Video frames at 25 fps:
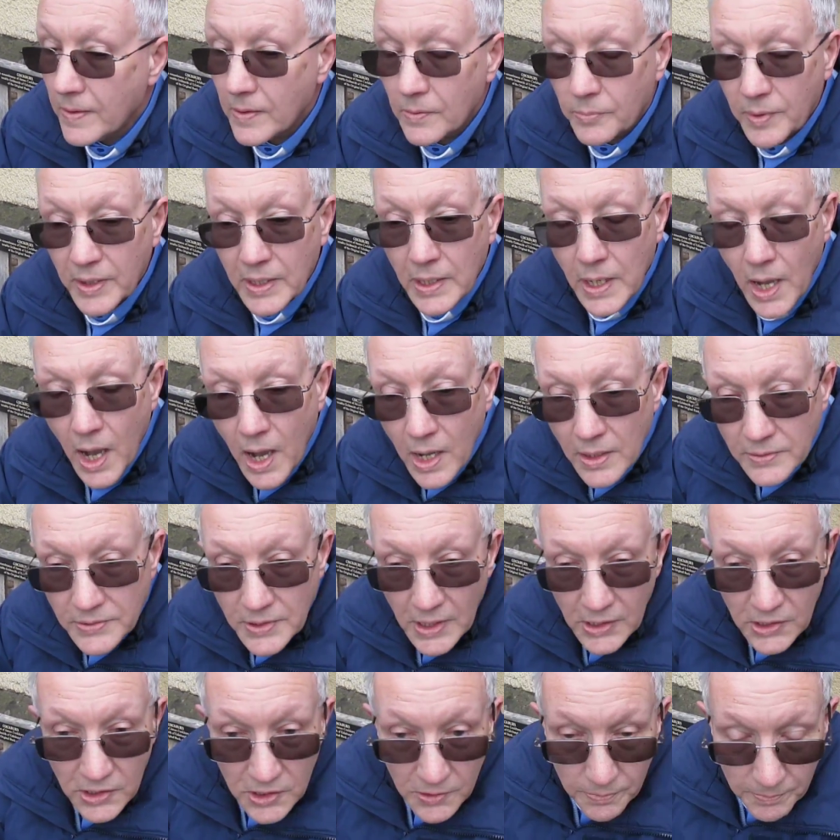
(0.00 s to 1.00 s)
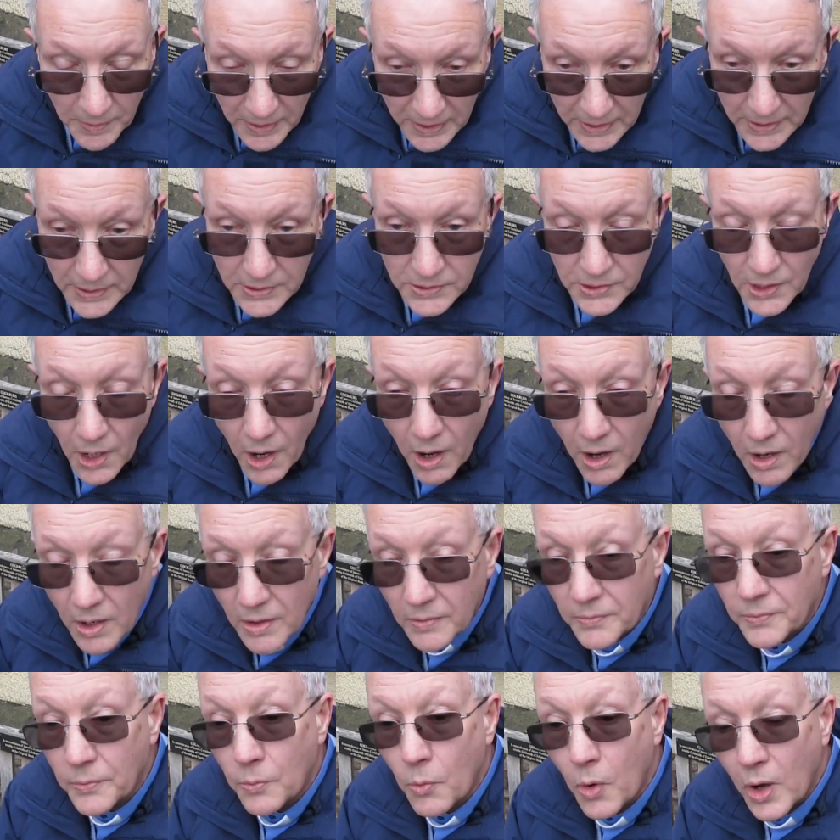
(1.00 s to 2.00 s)
because it speaks
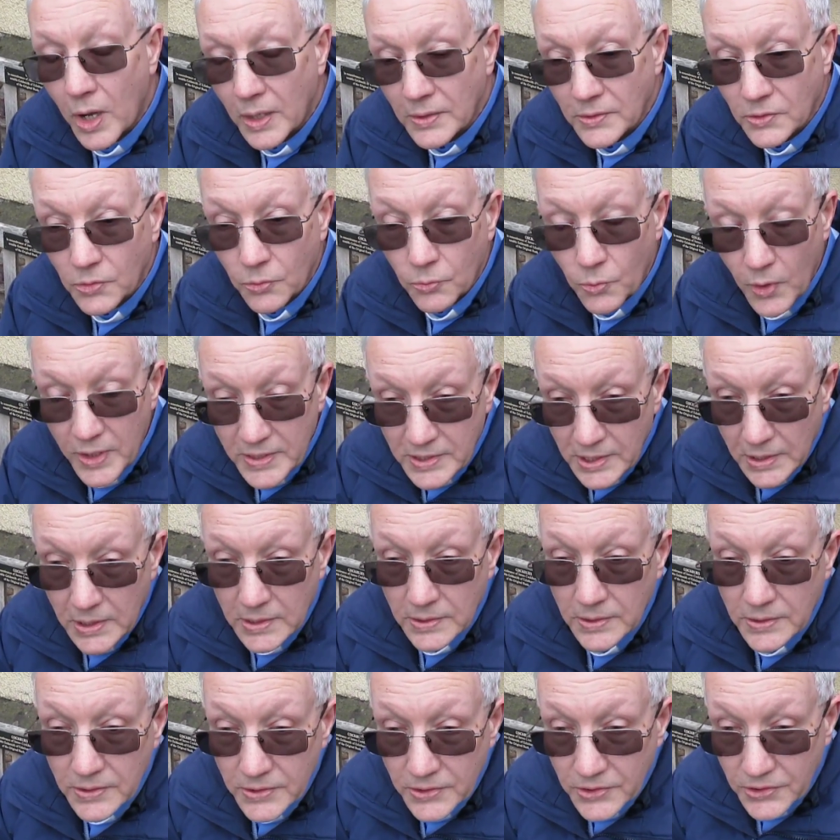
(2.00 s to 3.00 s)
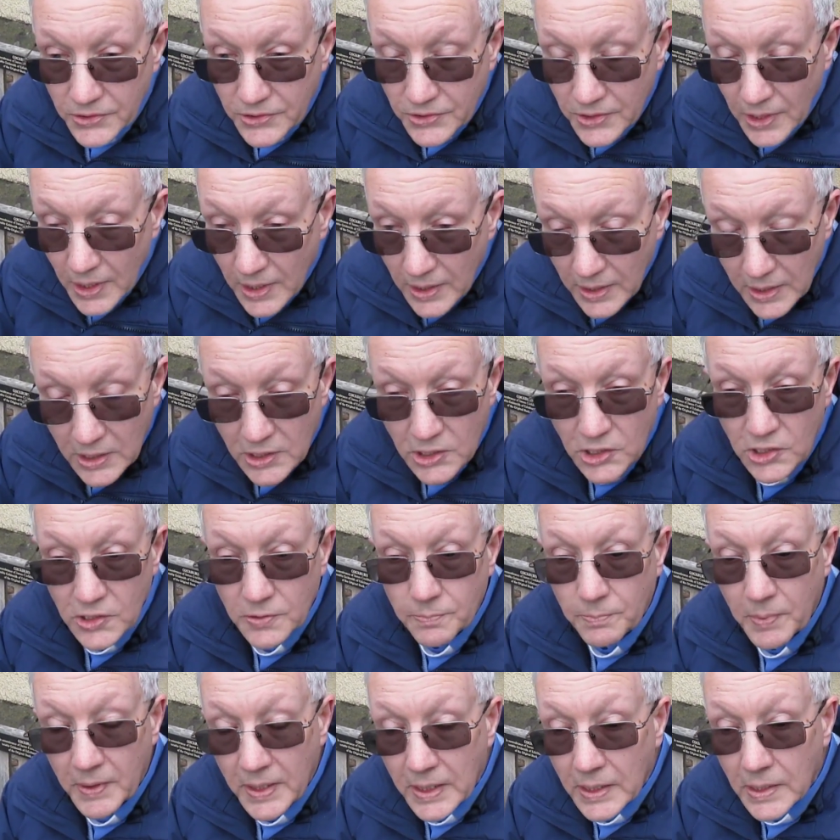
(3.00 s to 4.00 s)
of what? Wizards. It
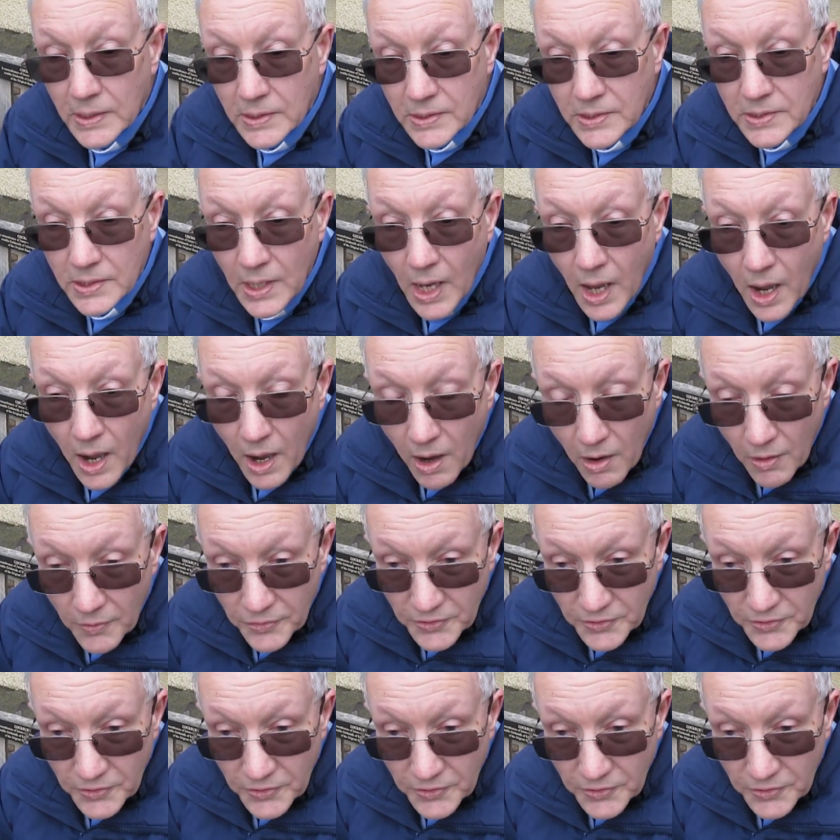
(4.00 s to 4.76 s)
speaks of